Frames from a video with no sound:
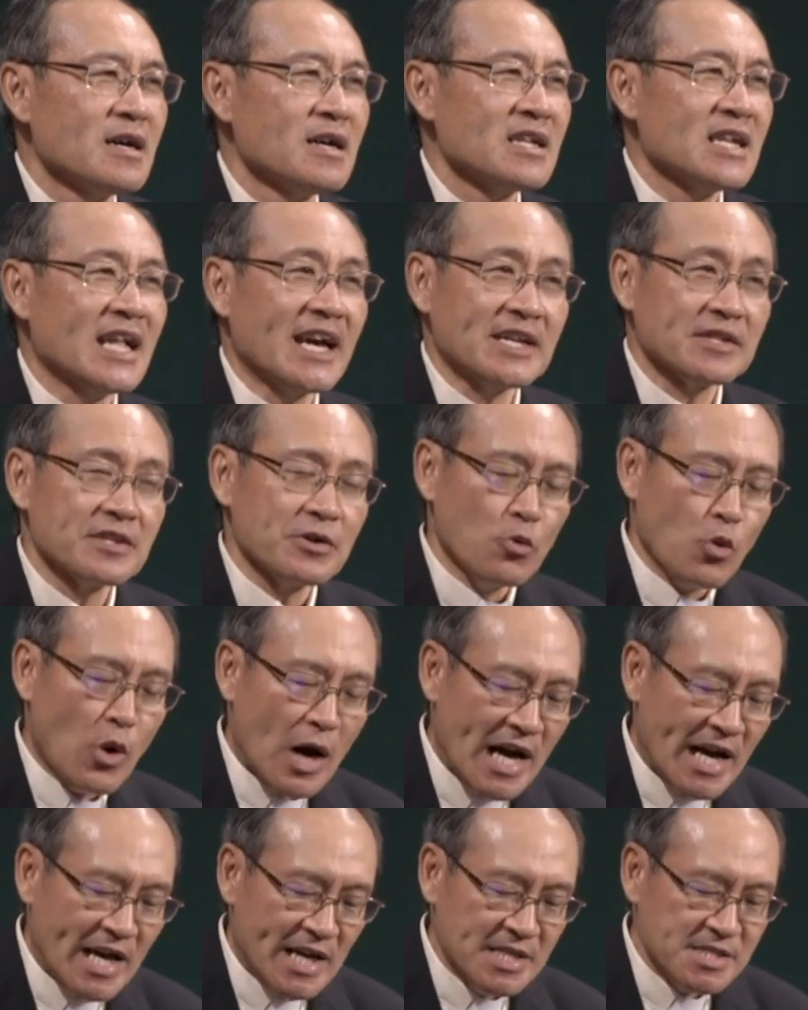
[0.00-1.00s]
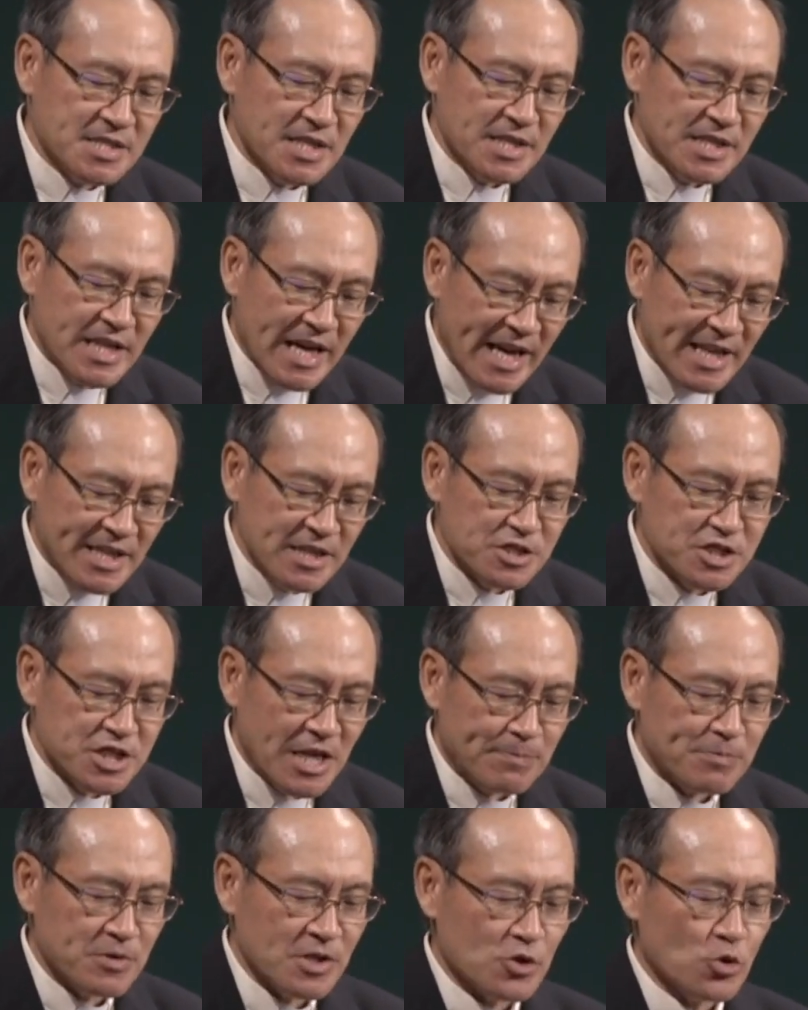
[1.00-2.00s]
Like the wise in Daniel
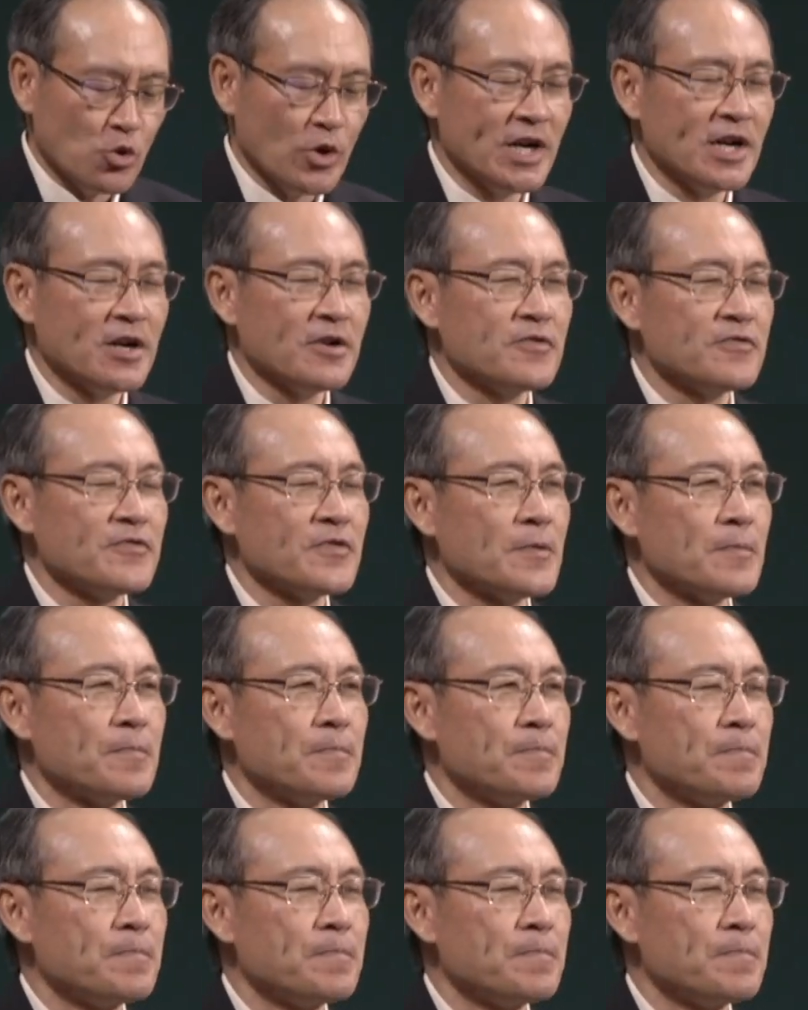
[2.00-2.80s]
chapter 12,